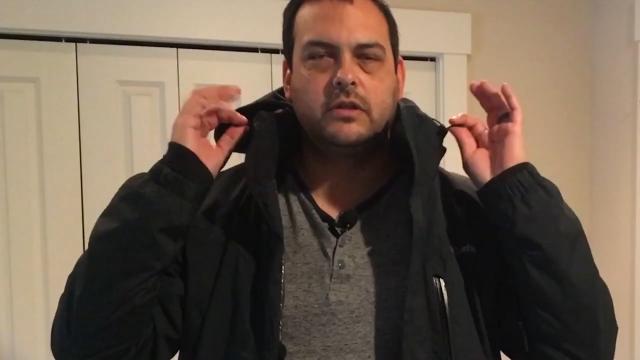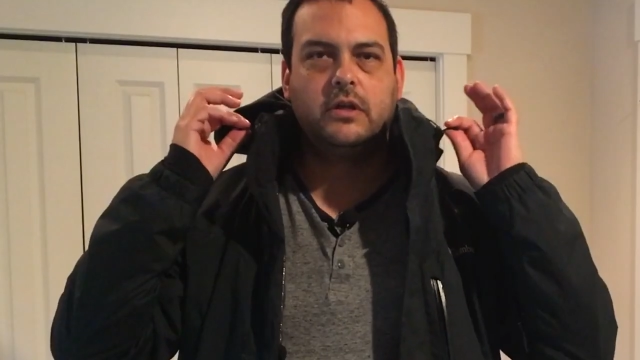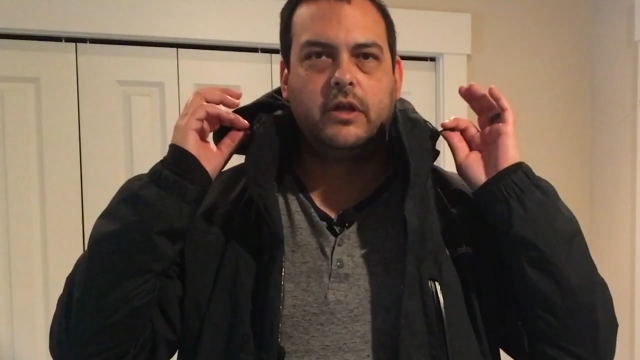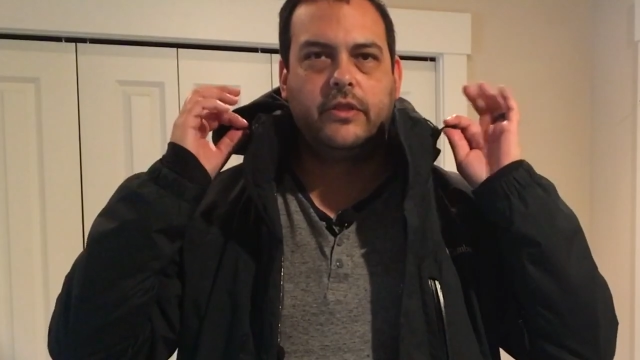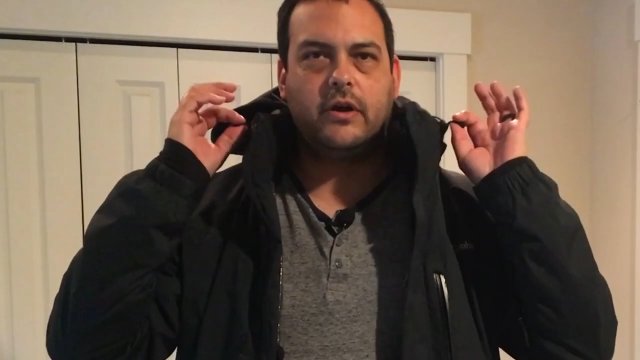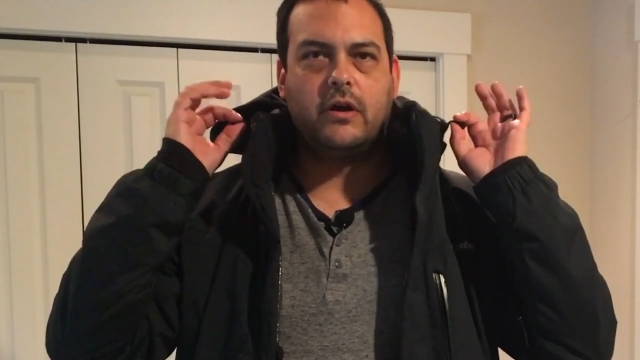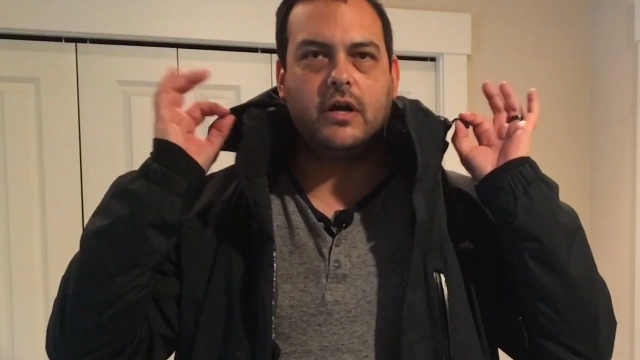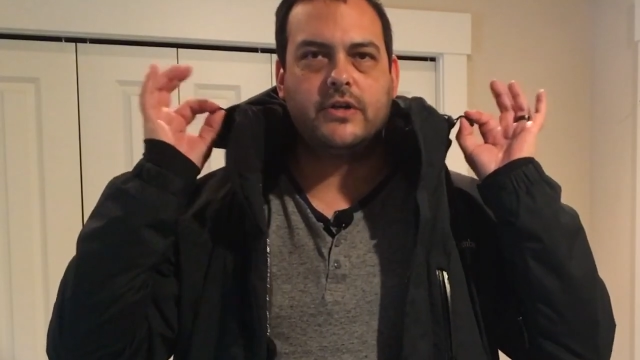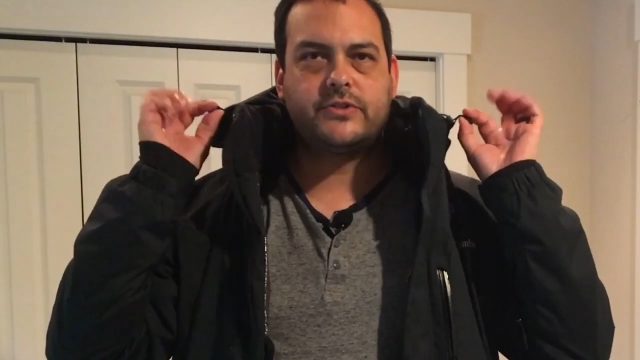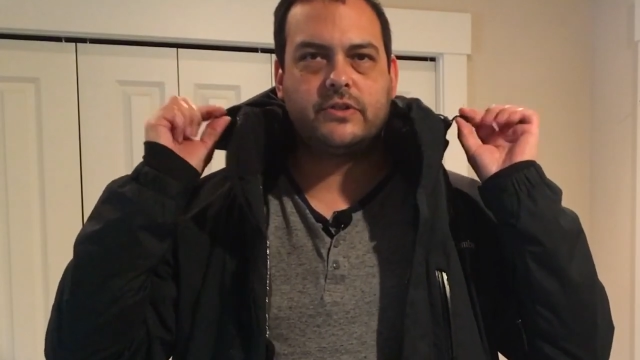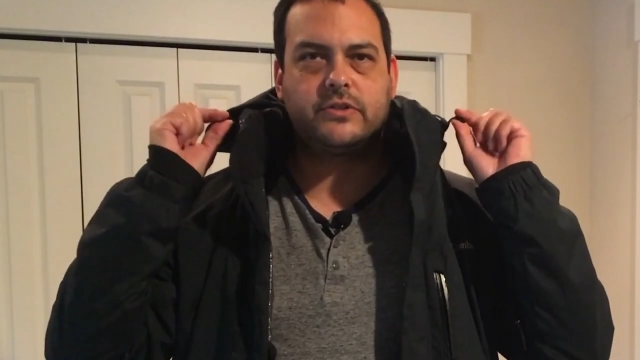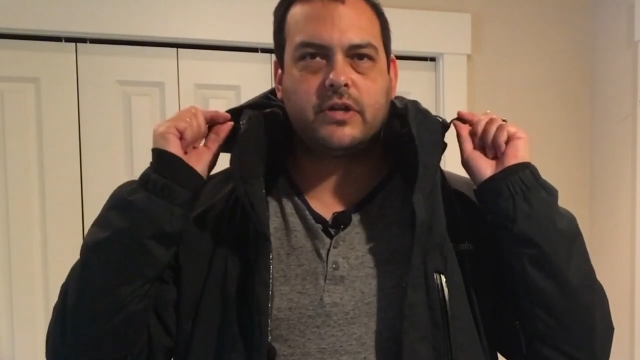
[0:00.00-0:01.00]
There are
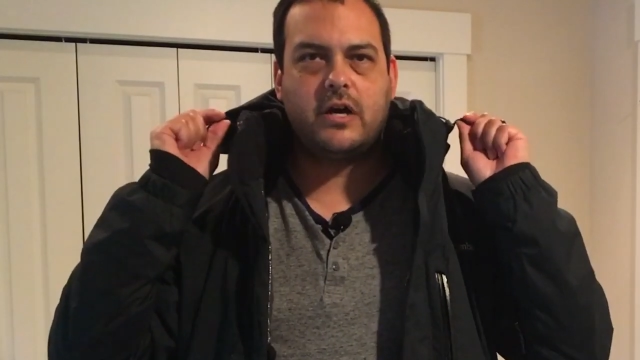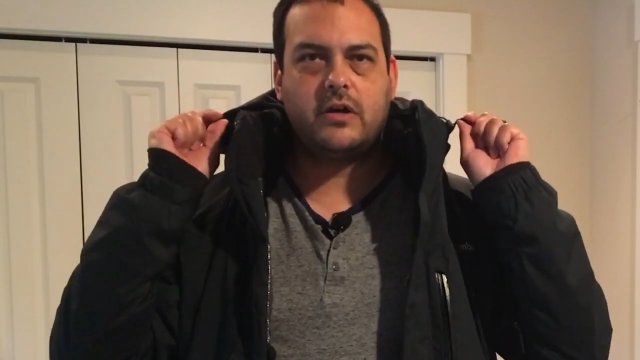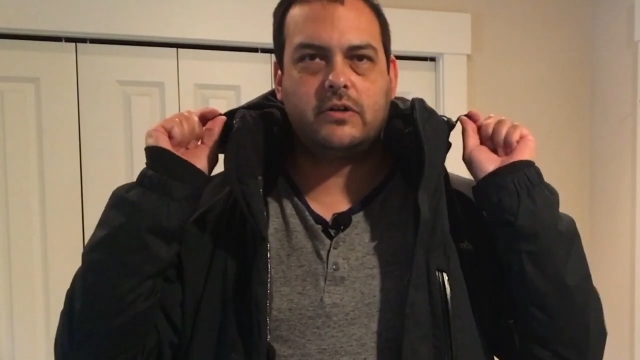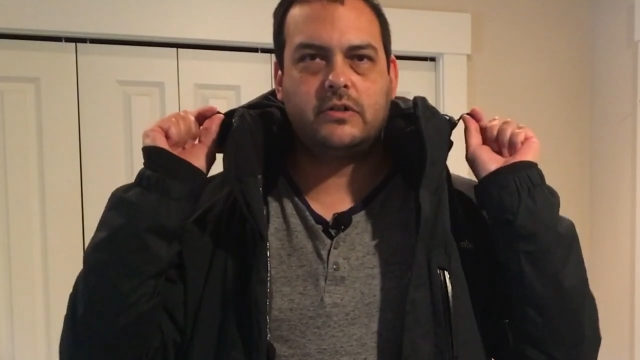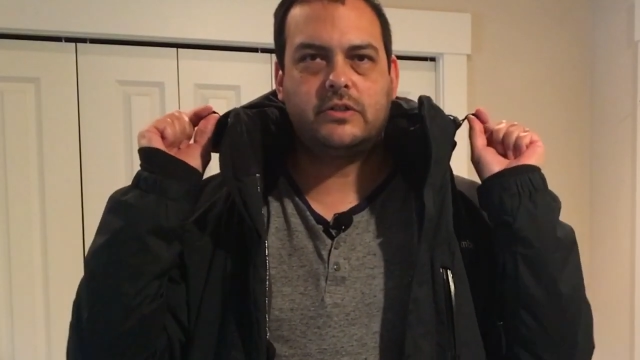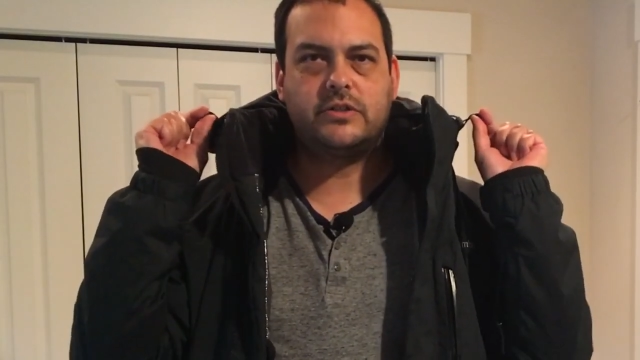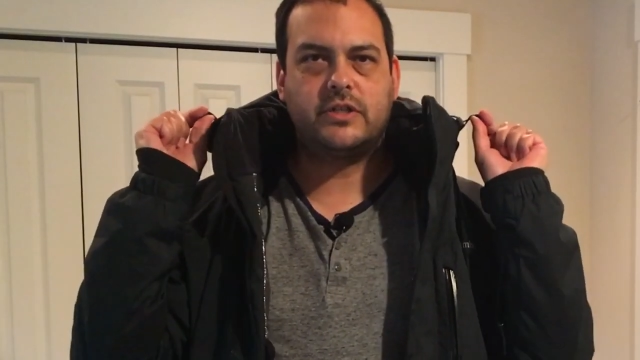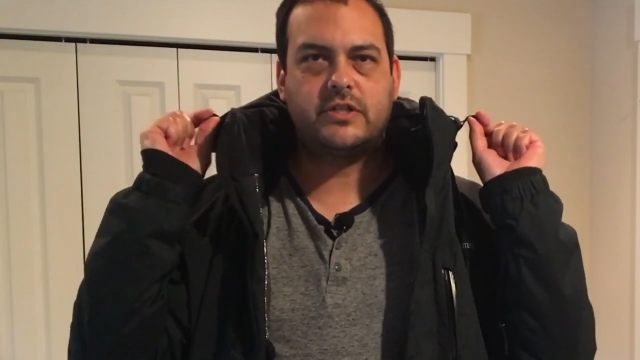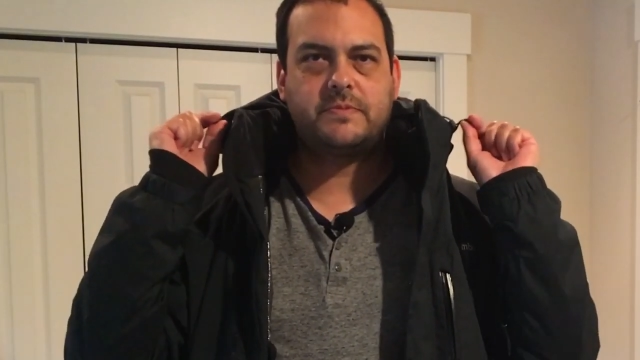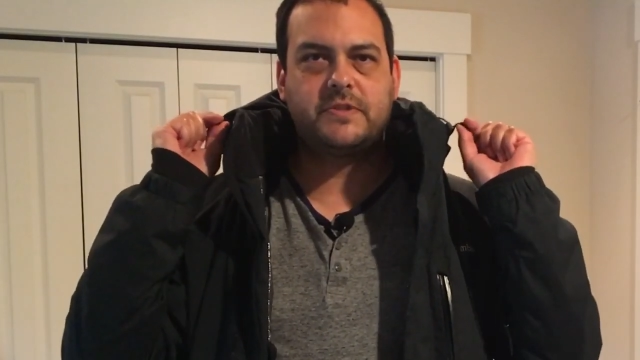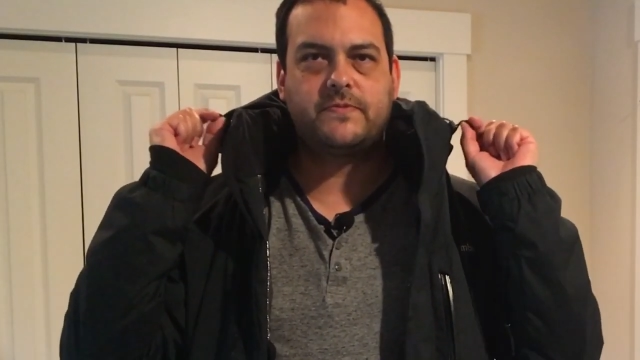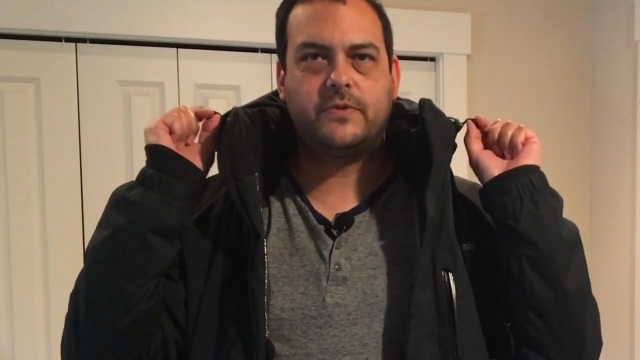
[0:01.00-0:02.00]
also toggle
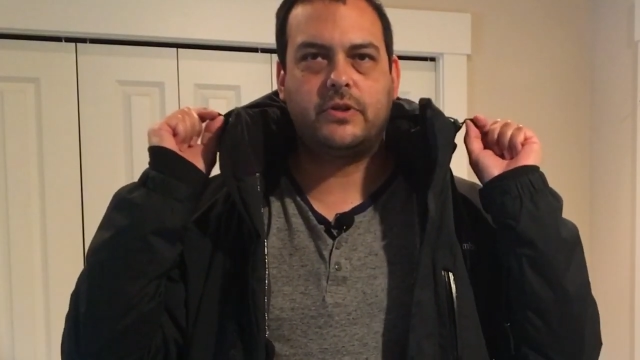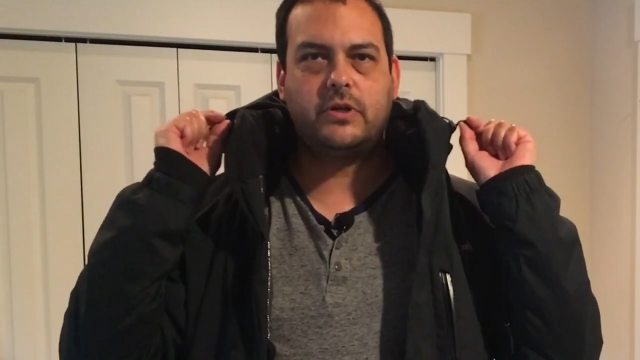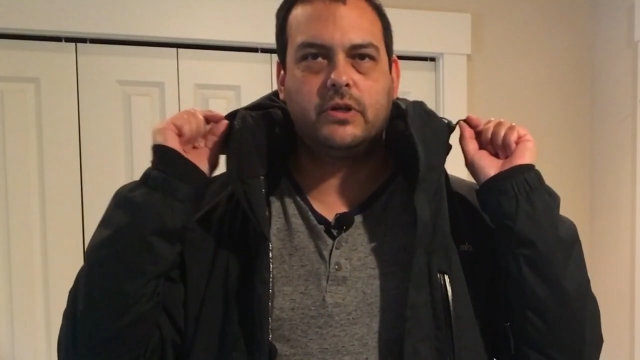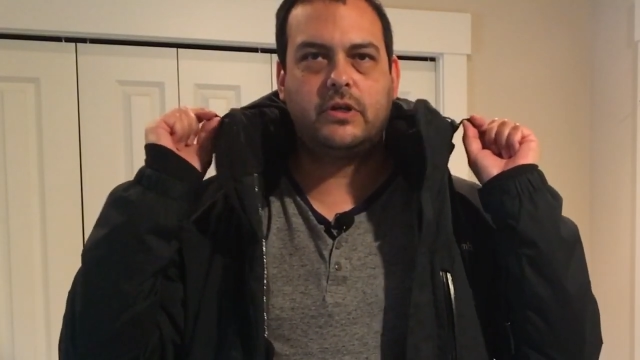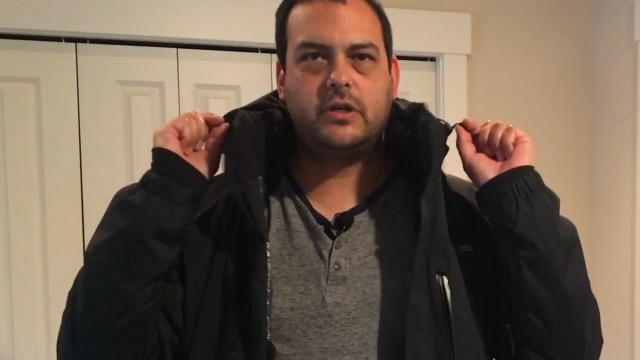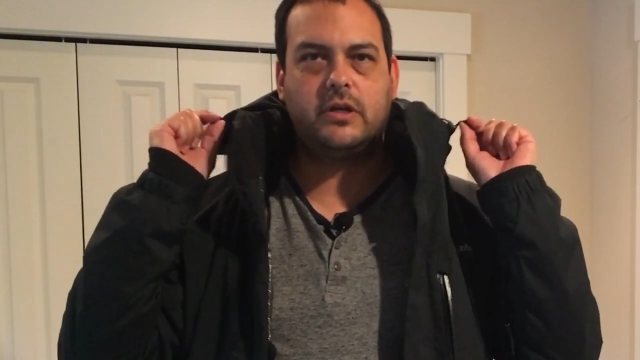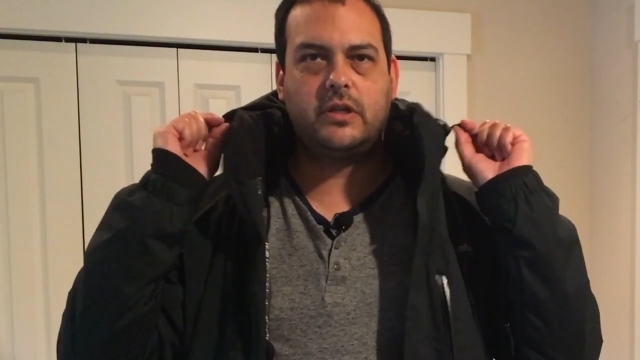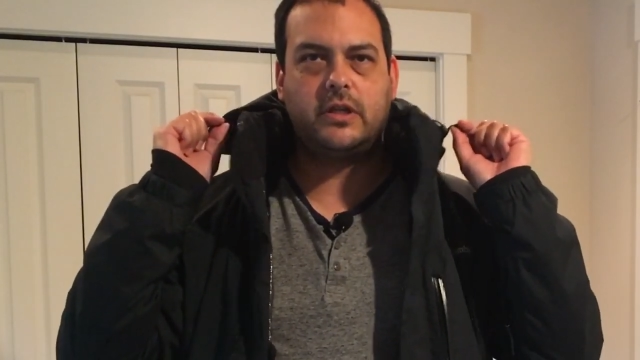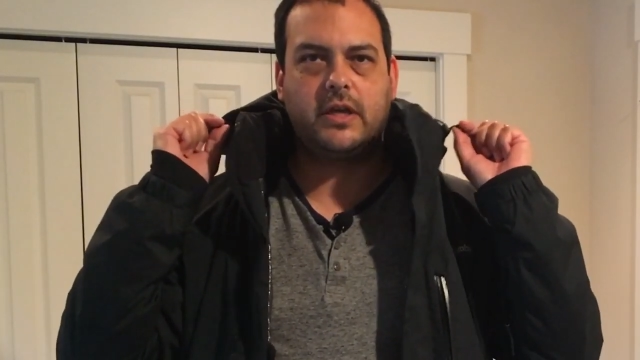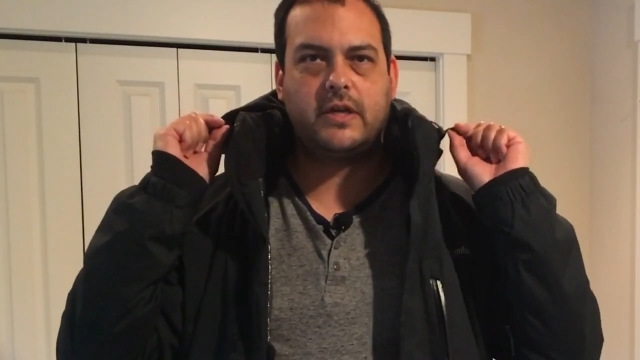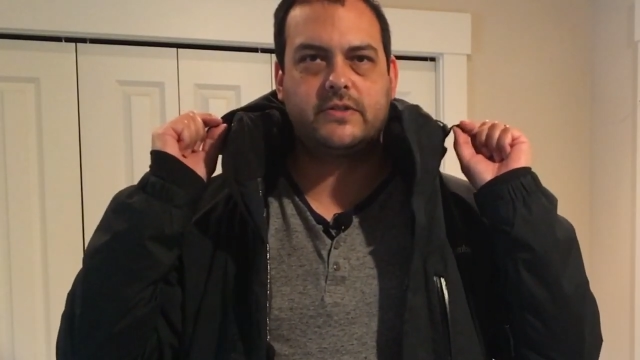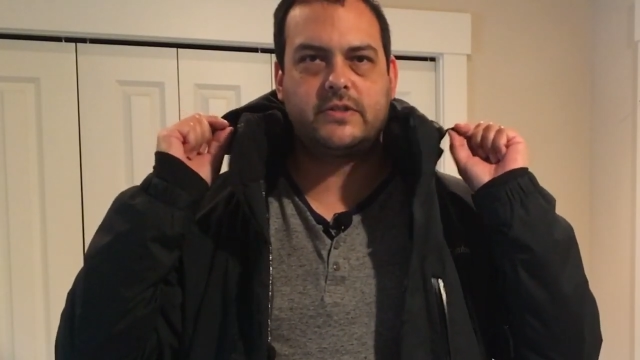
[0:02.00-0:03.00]
adjustments for the hood on the
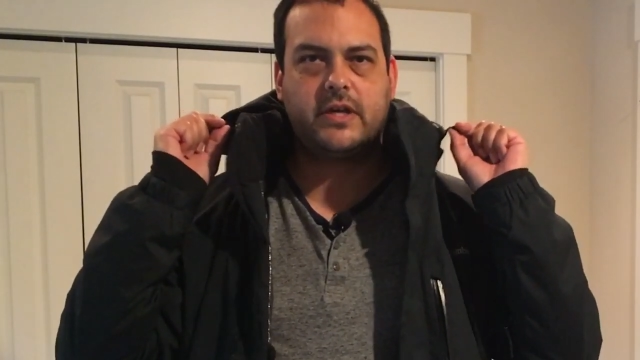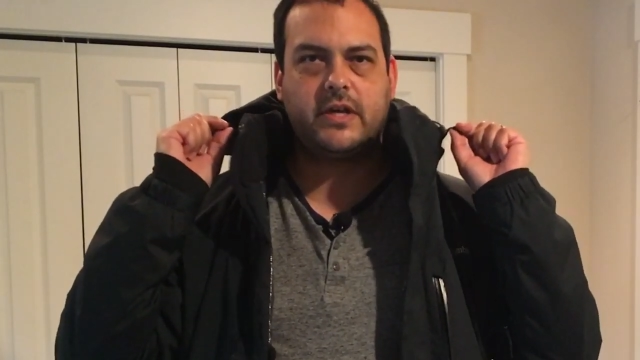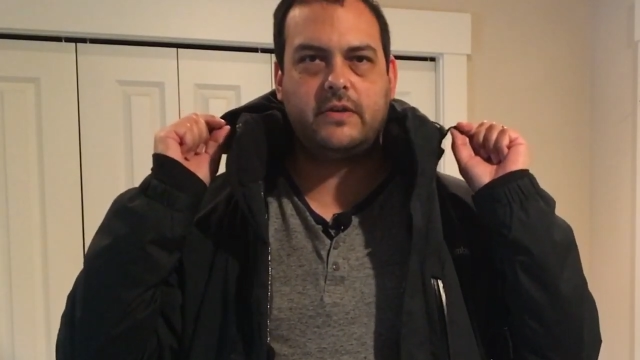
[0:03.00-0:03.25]
outside.